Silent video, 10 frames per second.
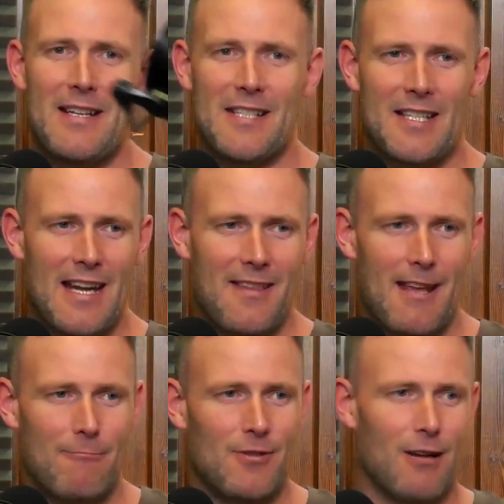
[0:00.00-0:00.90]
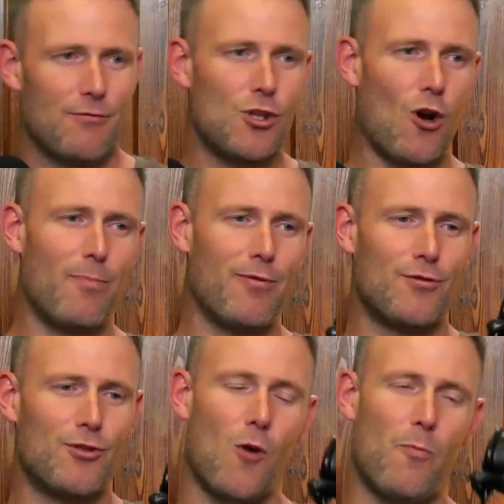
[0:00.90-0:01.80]
of kit, them, you know, top
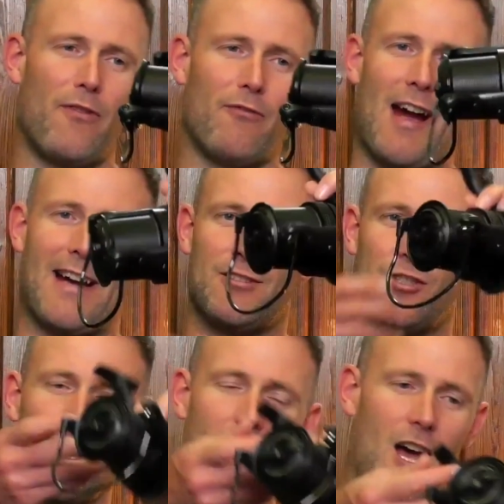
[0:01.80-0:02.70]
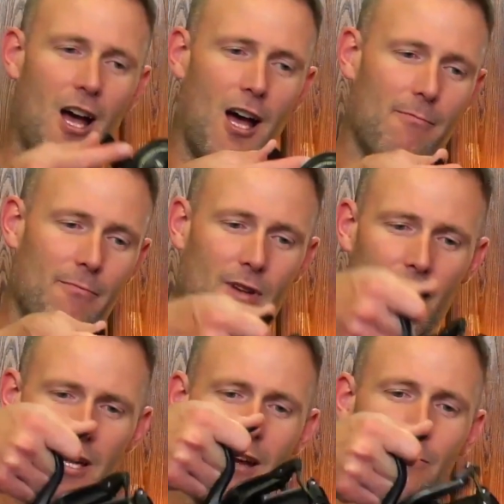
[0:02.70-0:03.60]
of the range.
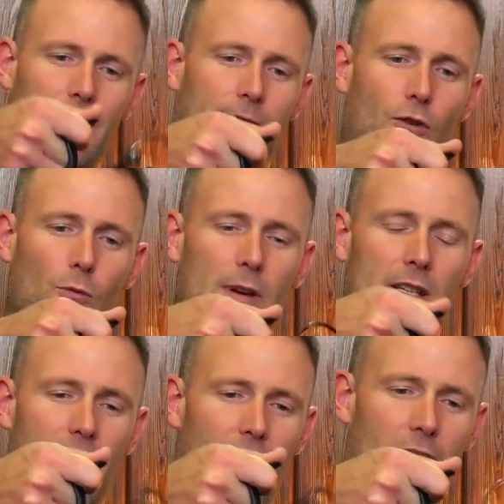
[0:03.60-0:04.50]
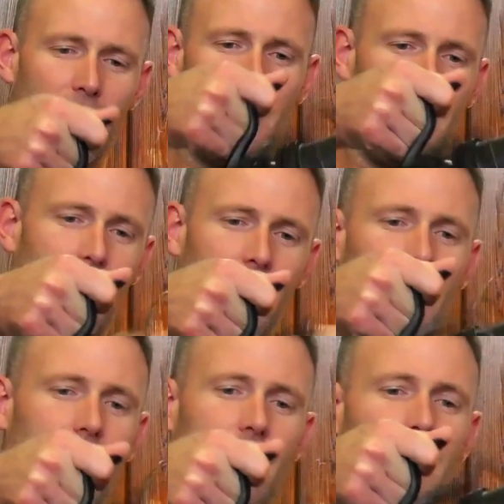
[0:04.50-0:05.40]
Yeah, we just thought we'd
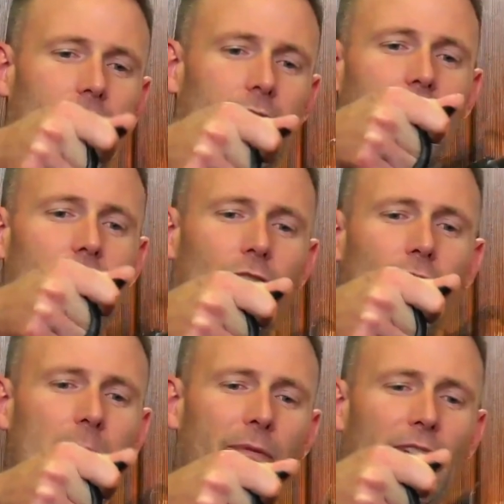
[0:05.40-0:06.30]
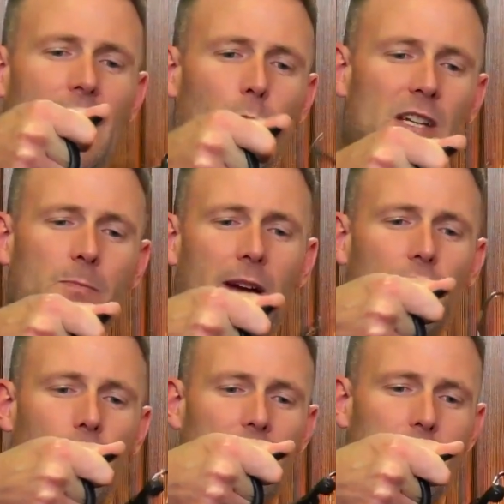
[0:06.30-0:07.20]
do something a little bit
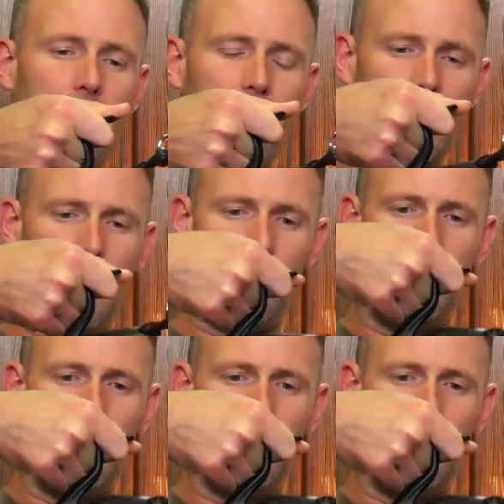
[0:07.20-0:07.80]
special this month. So